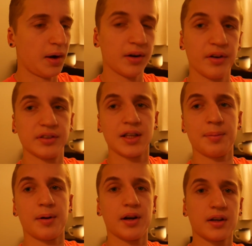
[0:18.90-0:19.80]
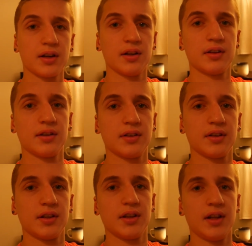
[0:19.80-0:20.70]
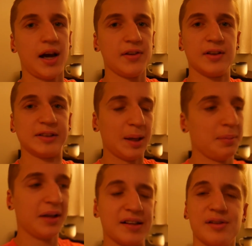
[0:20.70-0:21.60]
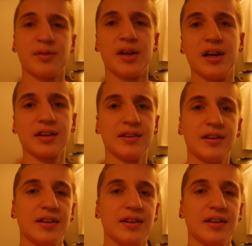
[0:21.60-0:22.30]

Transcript: Probably go to the skate park. I do the same thing in every vlog.